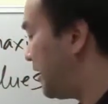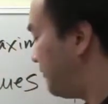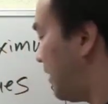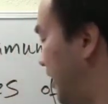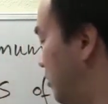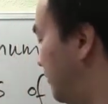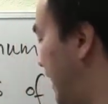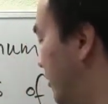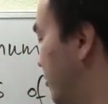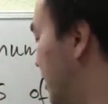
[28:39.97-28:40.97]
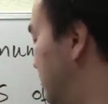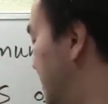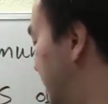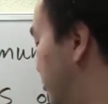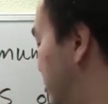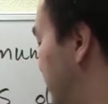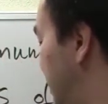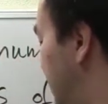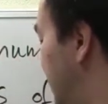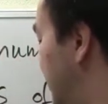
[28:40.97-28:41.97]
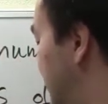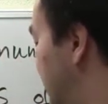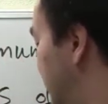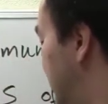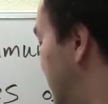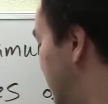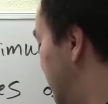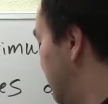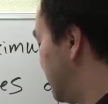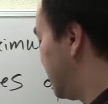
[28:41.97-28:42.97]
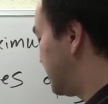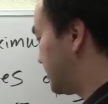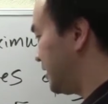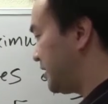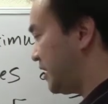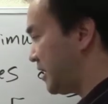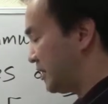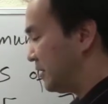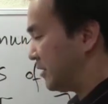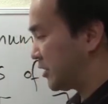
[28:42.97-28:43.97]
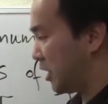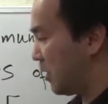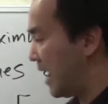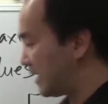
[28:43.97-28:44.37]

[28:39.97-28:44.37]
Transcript: final value comes out to be 16. So at